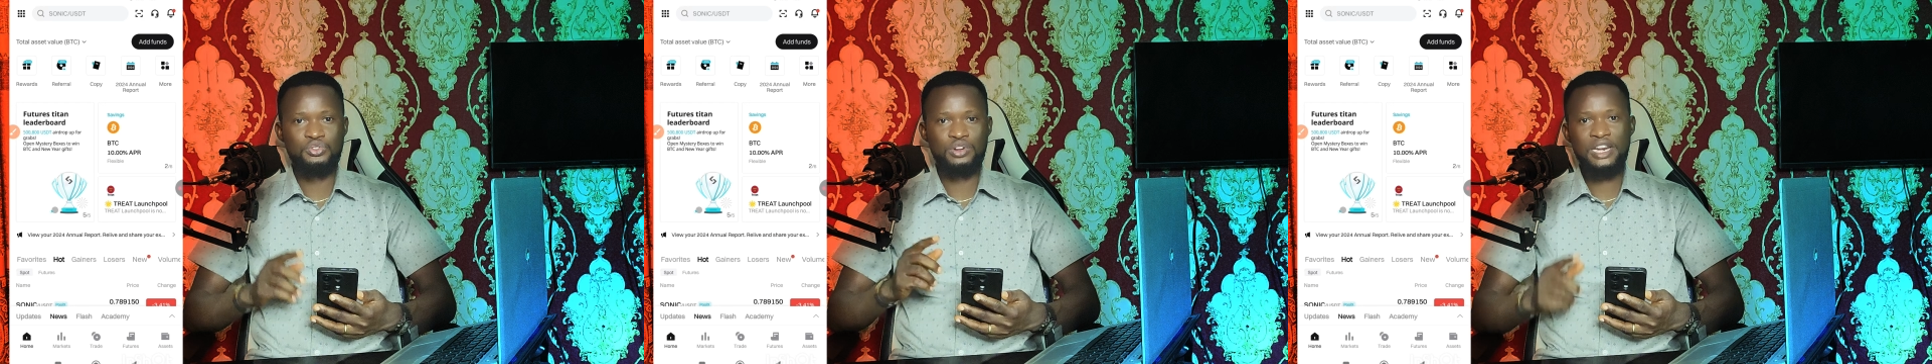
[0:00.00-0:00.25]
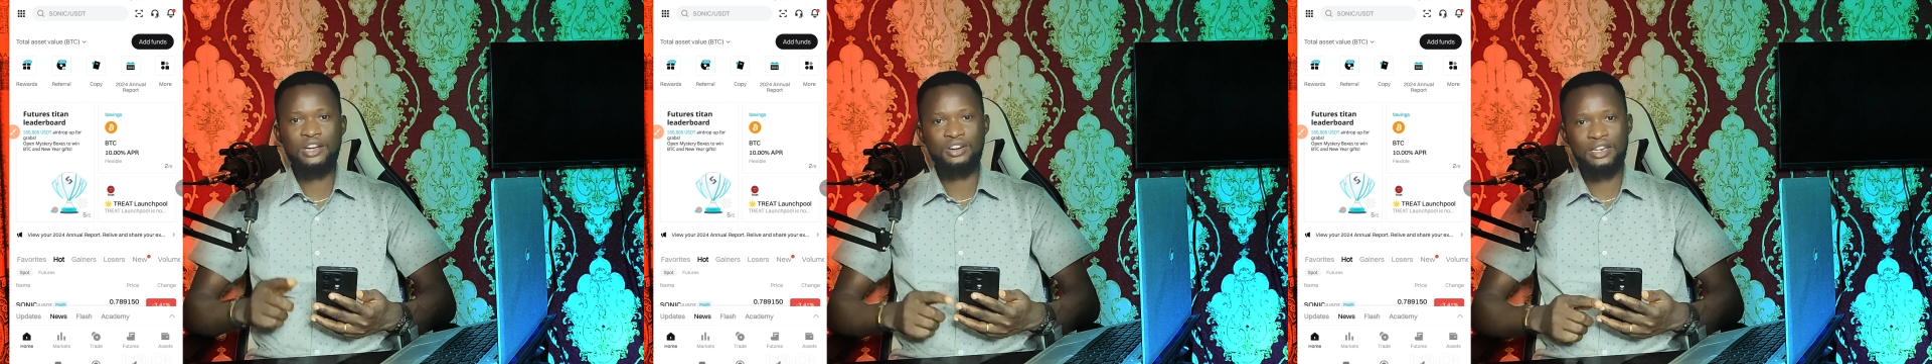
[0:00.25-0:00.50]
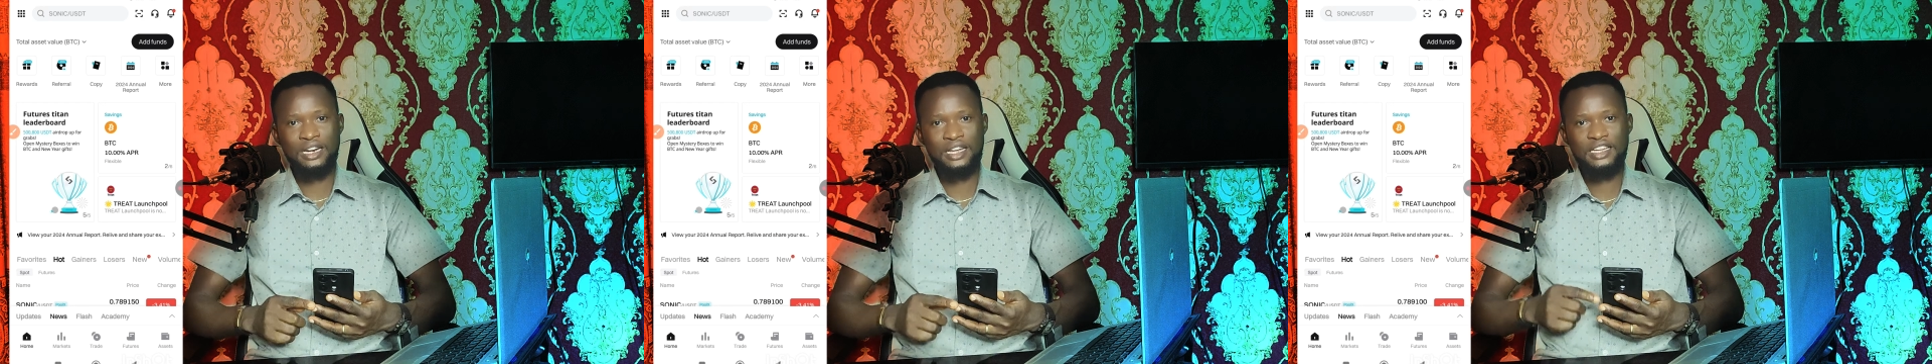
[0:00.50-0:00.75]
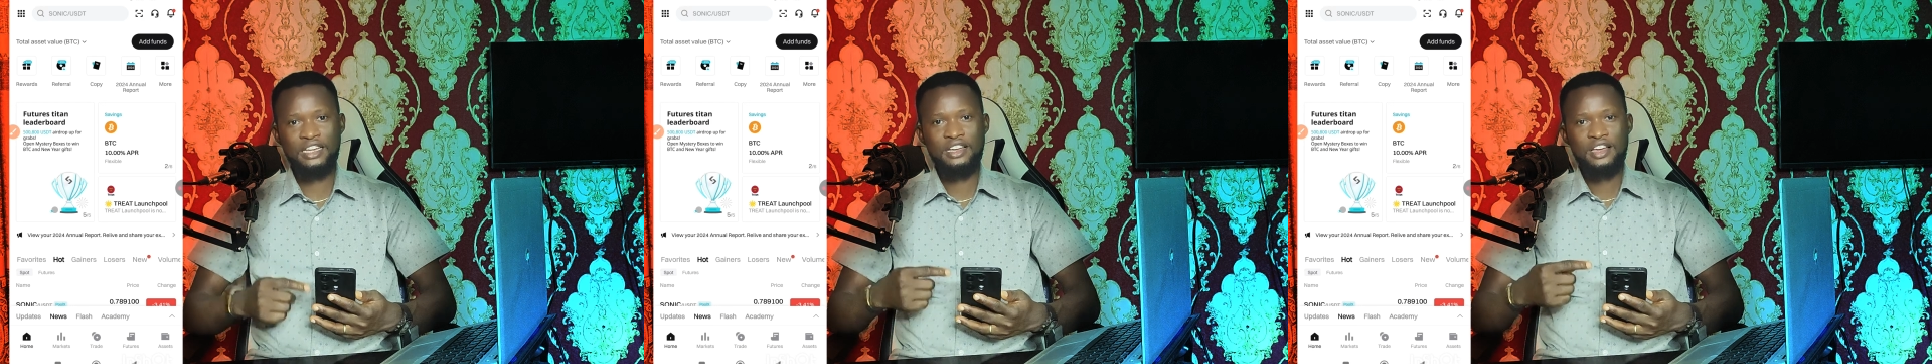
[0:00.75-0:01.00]
You click on the
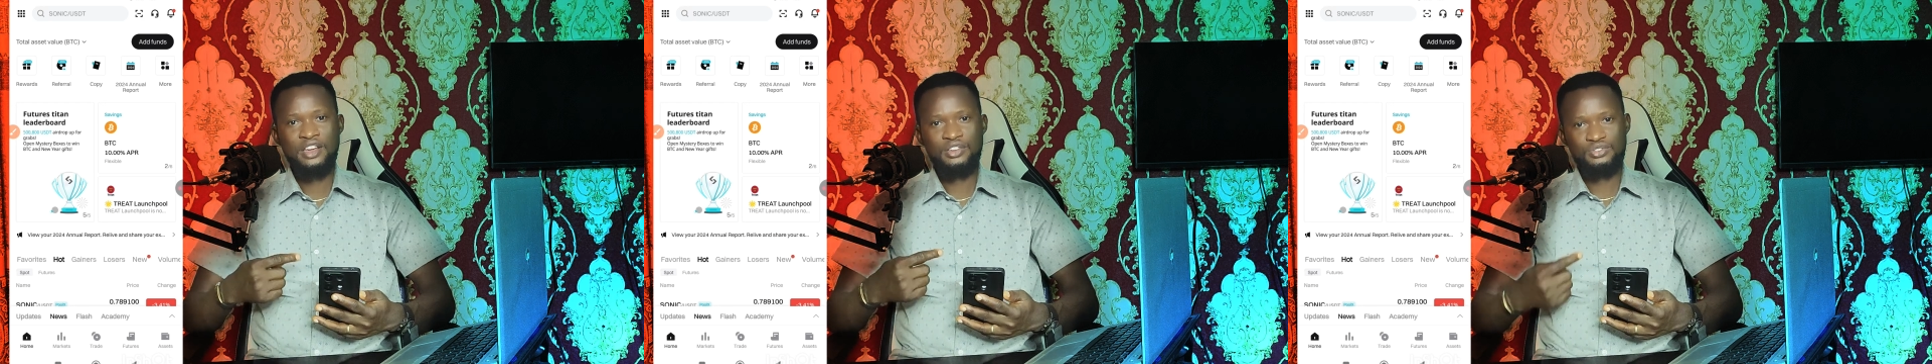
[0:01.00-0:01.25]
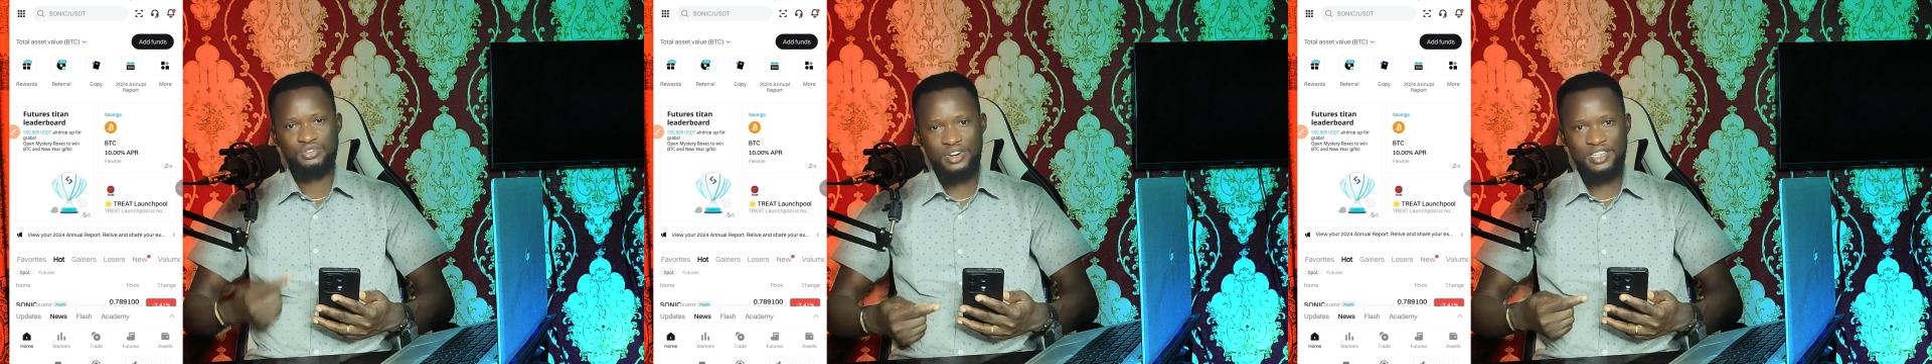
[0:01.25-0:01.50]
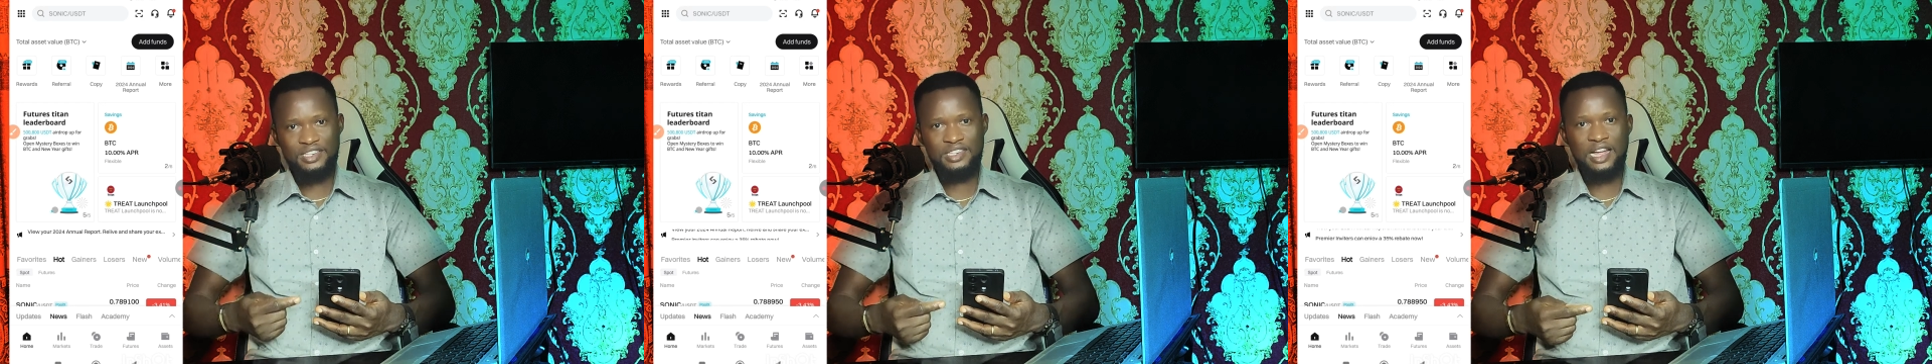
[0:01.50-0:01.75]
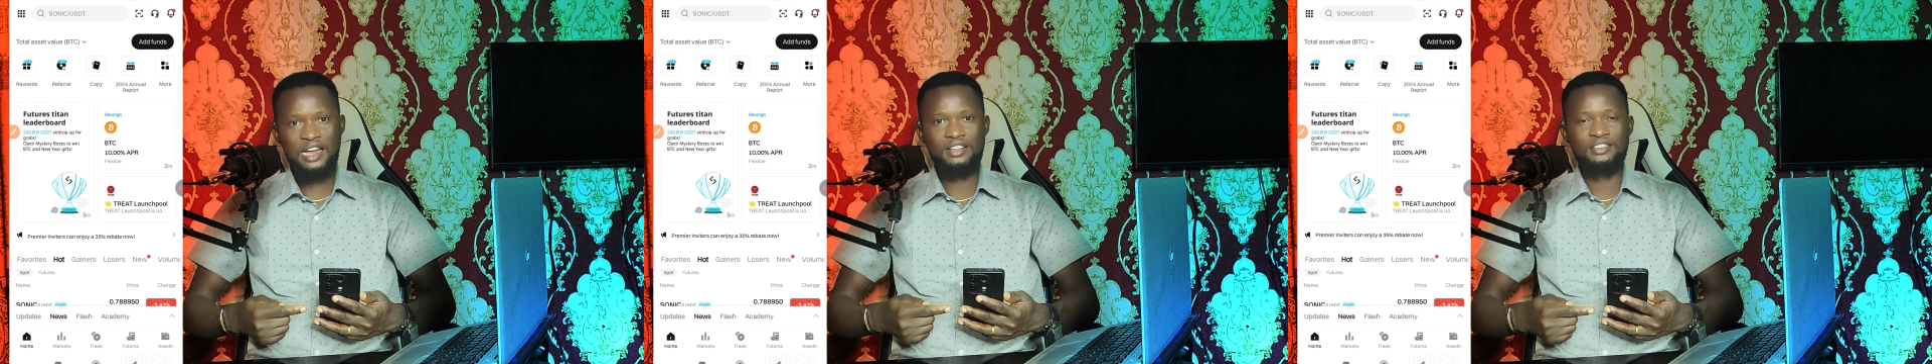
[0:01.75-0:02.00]
link, you
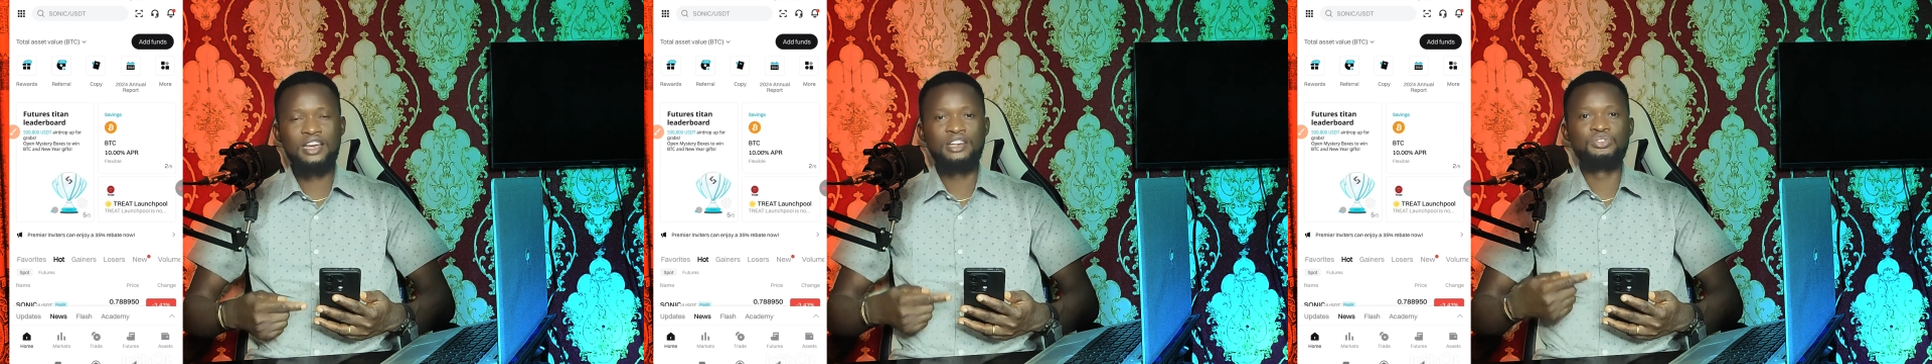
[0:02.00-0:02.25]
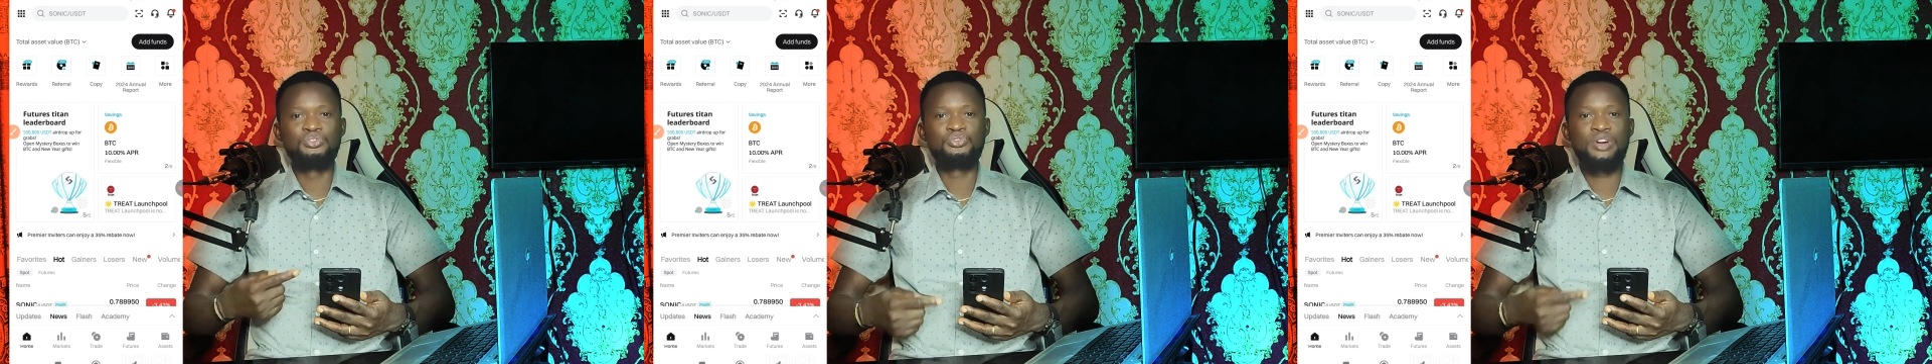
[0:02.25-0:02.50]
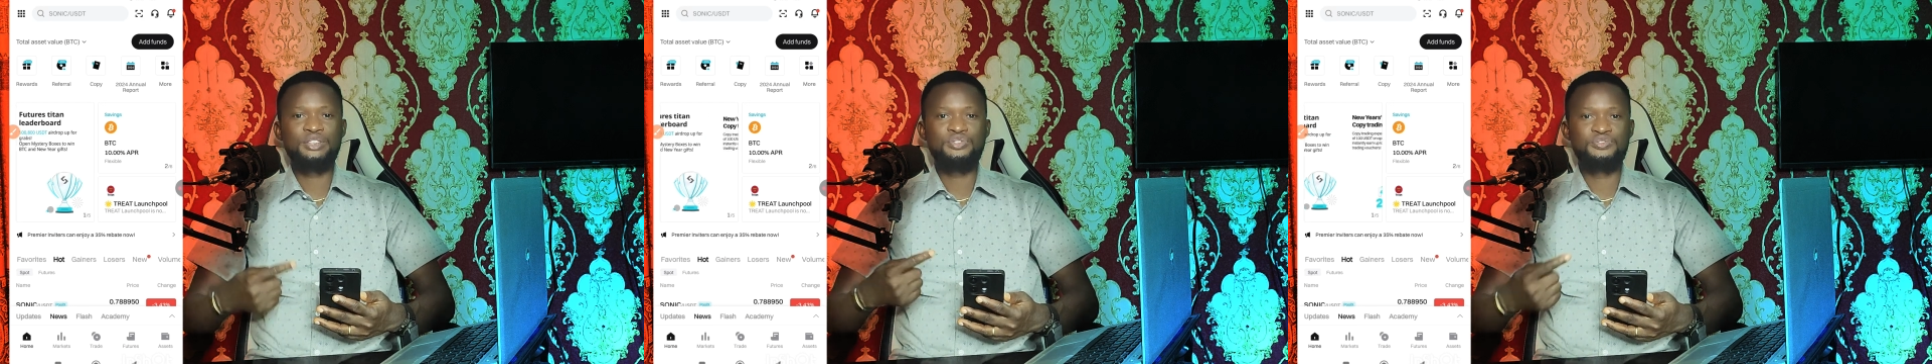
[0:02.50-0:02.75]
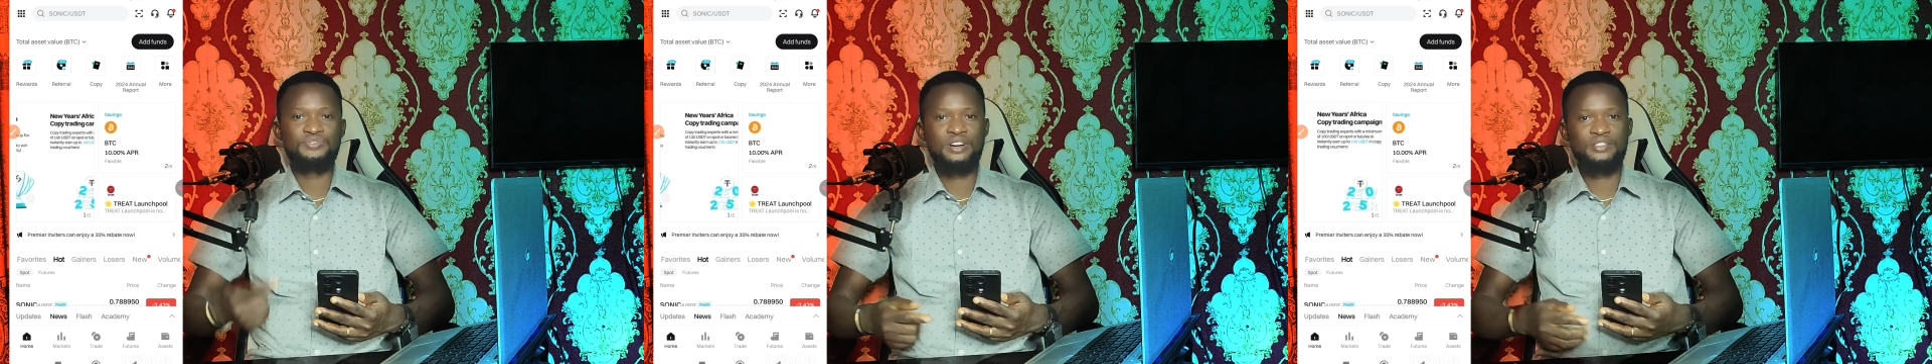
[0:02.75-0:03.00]
register, then you try
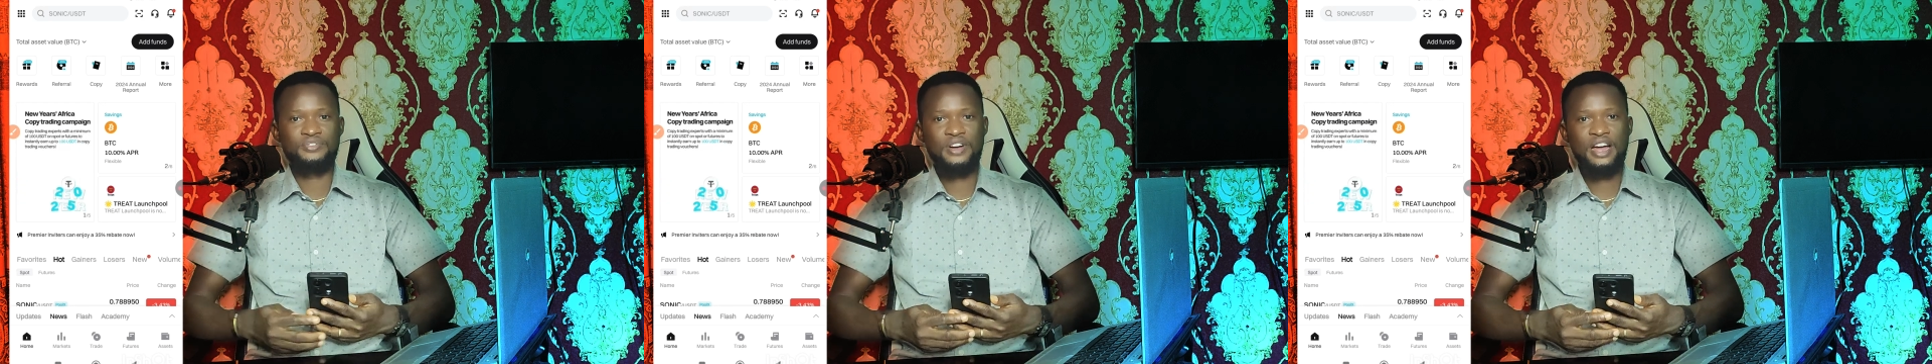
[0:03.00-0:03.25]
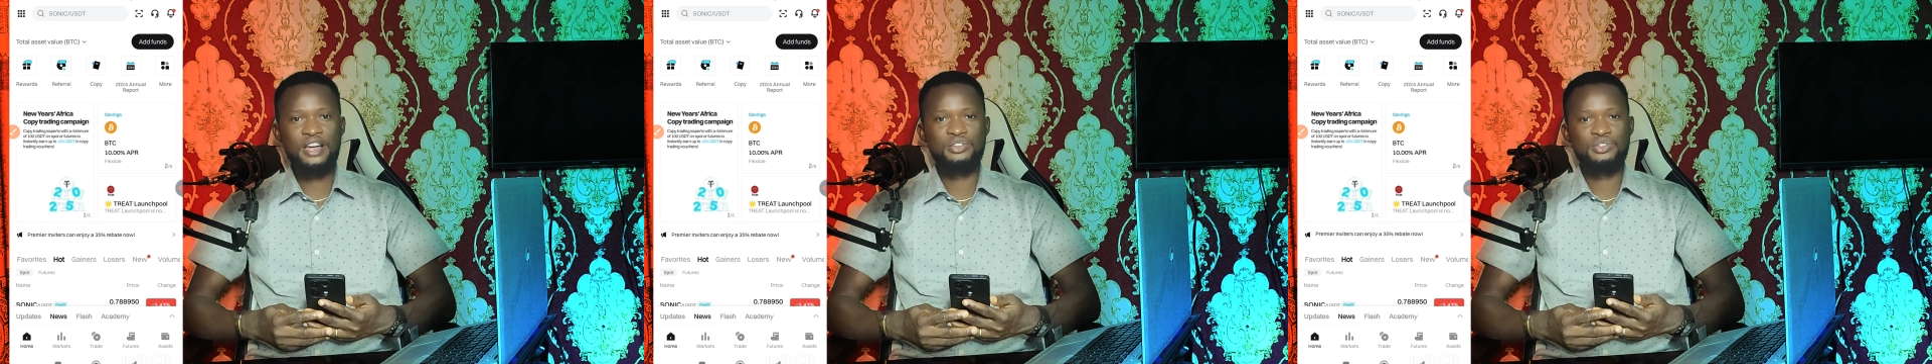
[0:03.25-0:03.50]
to verify